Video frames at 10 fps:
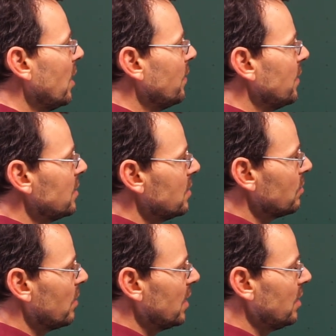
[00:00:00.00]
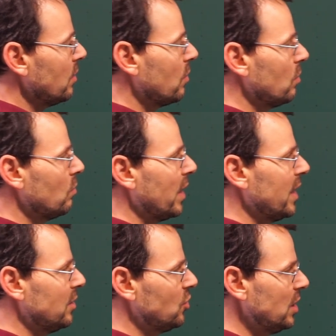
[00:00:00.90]
This is why here you could
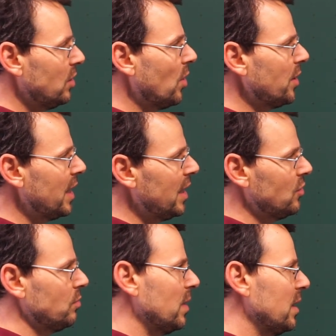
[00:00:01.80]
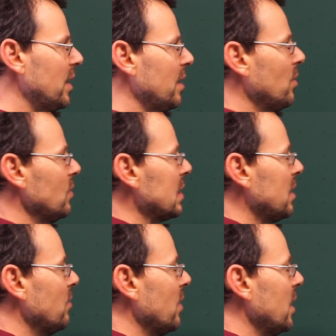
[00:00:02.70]
write G dot H, but I
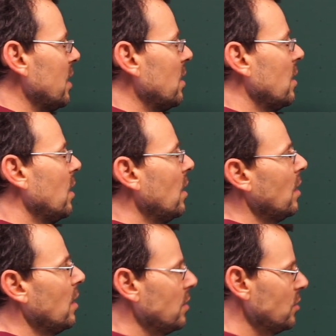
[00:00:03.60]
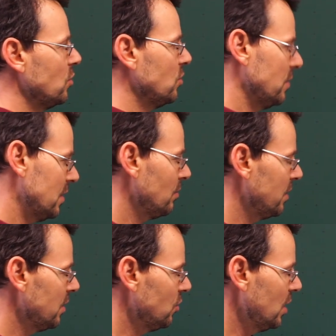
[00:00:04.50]
mostly write
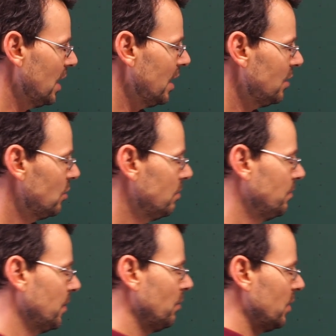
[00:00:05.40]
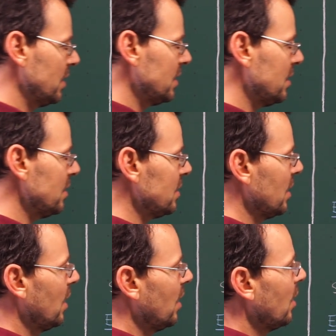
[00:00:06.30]
simply GH. What is this?
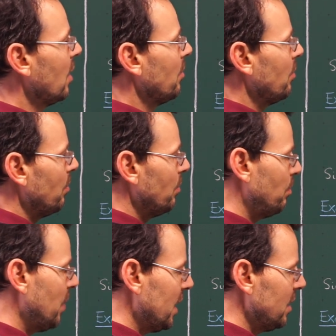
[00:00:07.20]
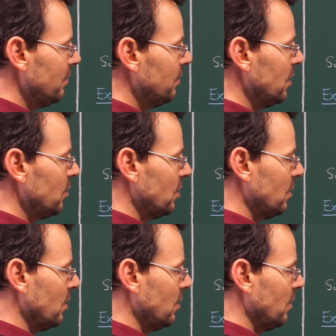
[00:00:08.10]
By
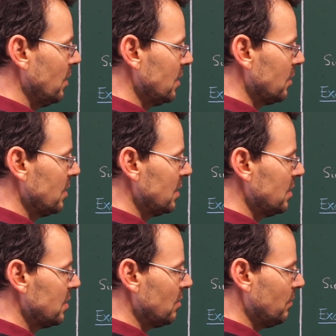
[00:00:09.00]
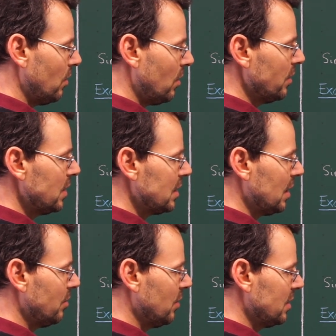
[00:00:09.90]
definition, this consists of all these
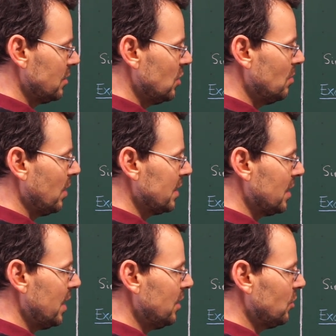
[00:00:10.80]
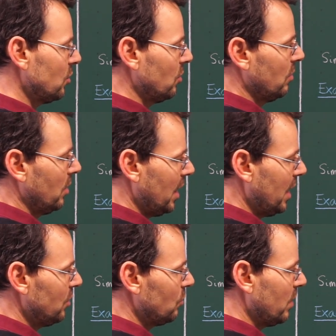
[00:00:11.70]
elements, G plus H,
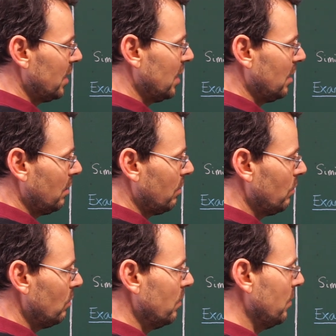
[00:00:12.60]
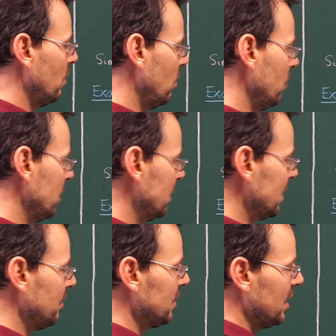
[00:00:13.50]
H running through the whole
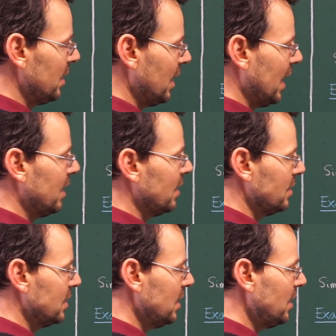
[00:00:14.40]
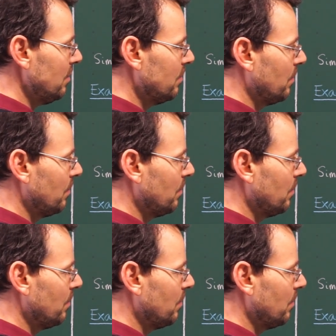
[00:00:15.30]
subset NZ.